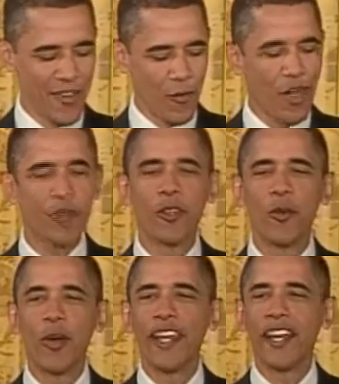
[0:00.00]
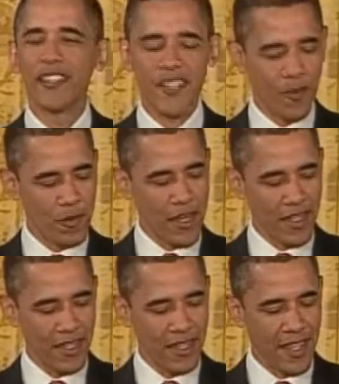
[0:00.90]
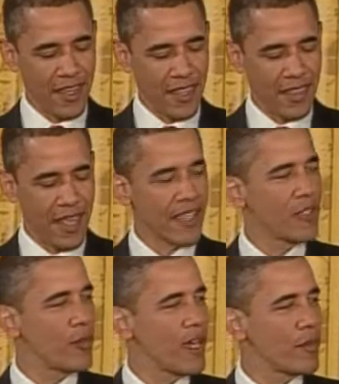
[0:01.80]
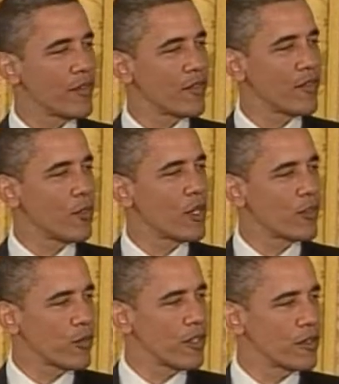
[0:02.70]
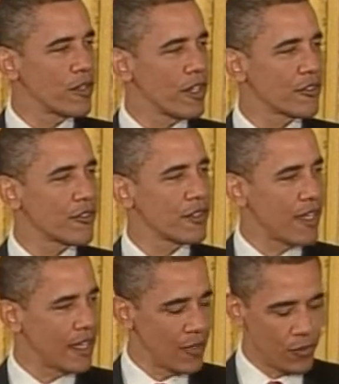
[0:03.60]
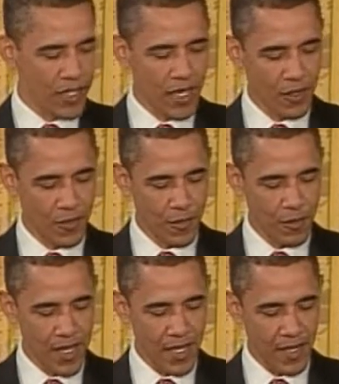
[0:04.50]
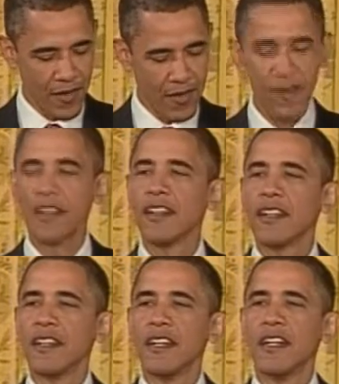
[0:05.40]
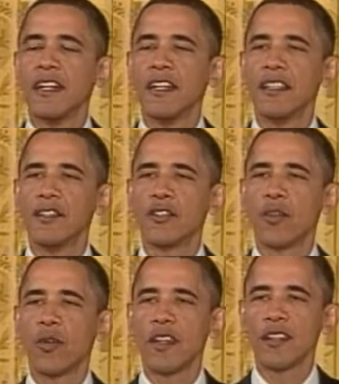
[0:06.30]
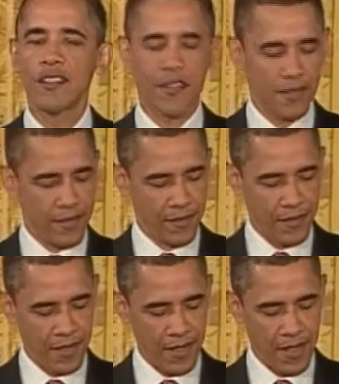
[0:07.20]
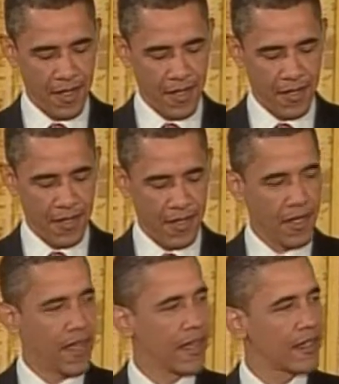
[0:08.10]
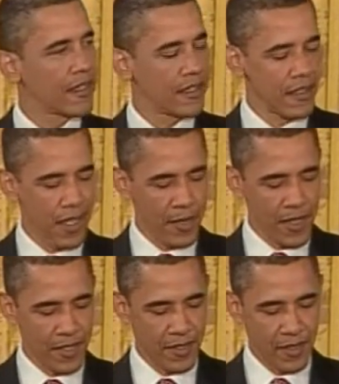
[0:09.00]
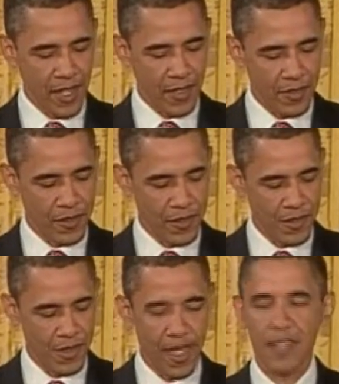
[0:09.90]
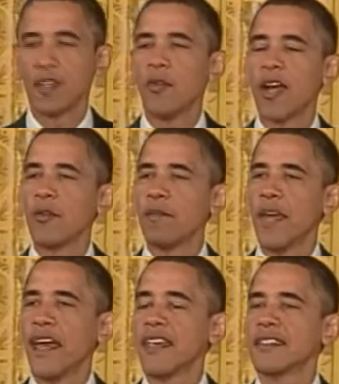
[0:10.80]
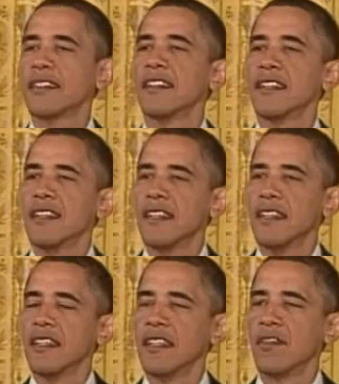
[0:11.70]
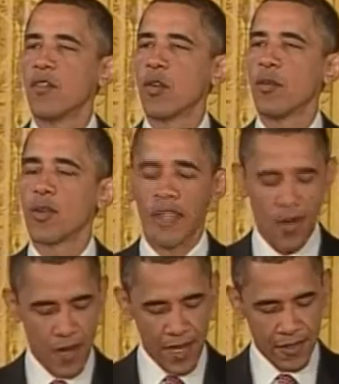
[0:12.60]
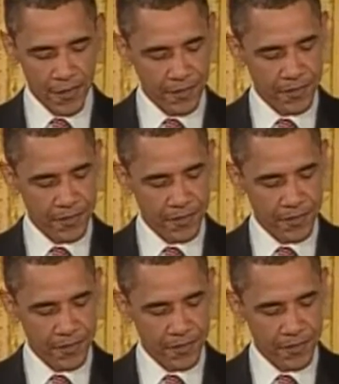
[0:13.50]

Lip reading: Welcome to the White House, everybody, and thank you, Amy, for the wonderful introduction. Thank you, Taylor, for being here. Stories like Amy's and Taylor's are exactly why we passed the Affordable Care Act.